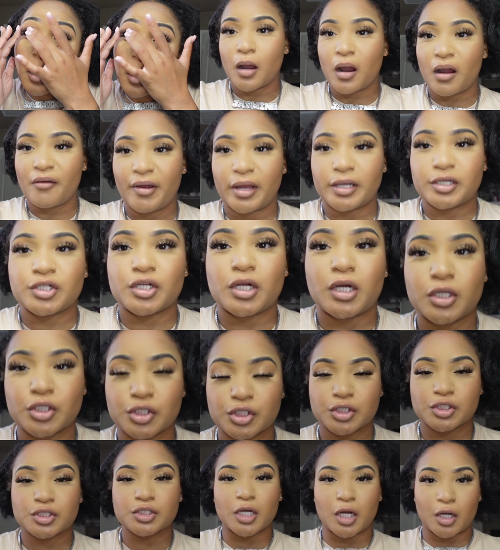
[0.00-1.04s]
All right, y'all.
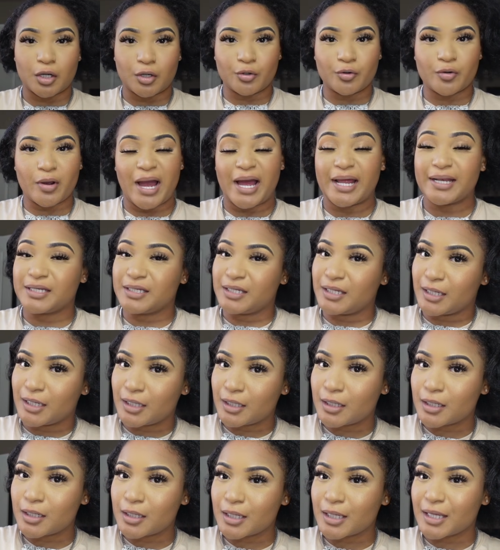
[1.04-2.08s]
So I
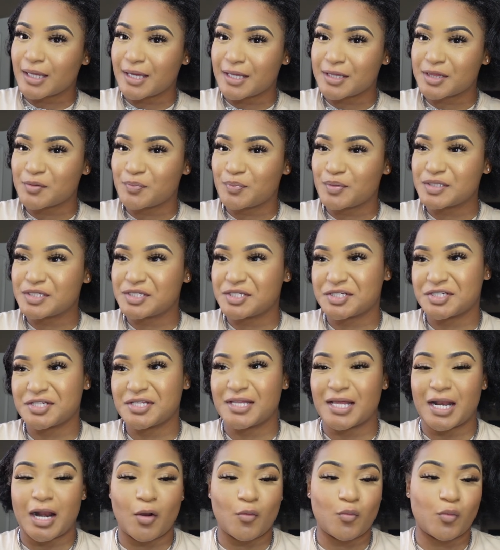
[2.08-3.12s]
did get the
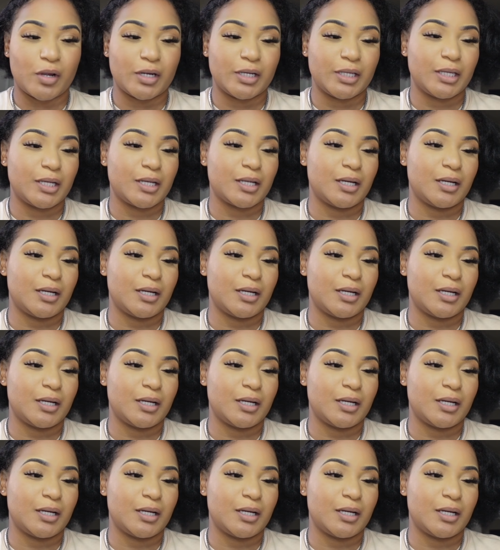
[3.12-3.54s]
position that I wanted.